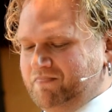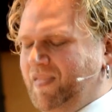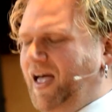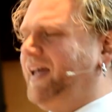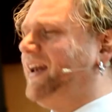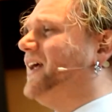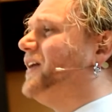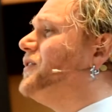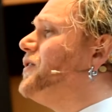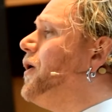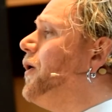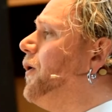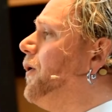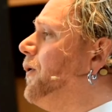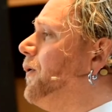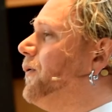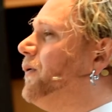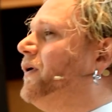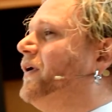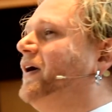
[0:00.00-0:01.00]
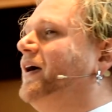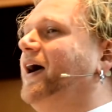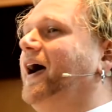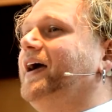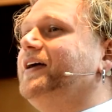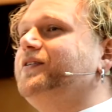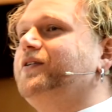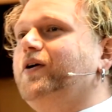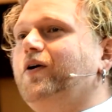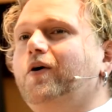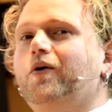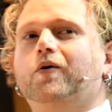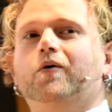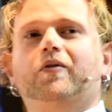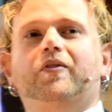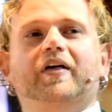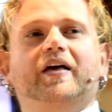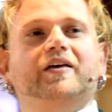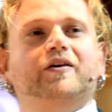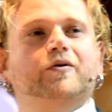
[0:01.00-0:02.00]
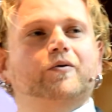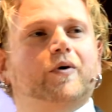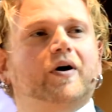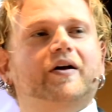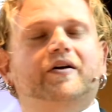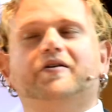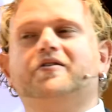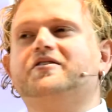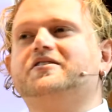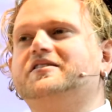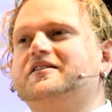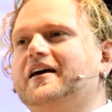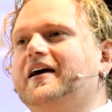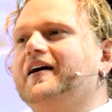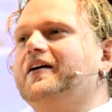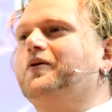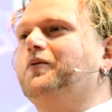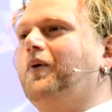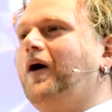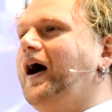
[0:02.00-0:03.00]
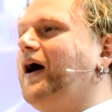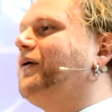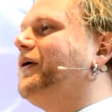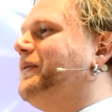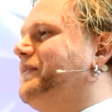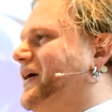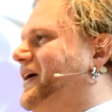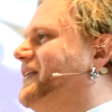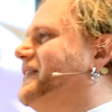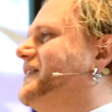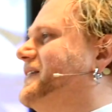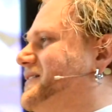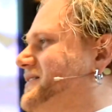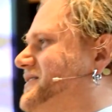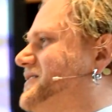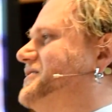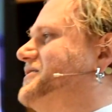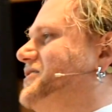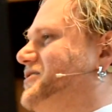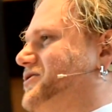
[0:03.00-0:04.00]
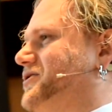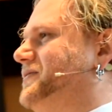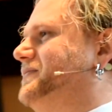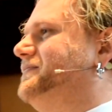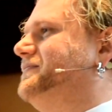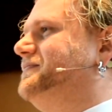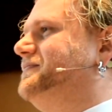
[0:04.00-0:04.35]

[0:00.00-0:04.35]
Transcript: And I know that you understand why we made this decision.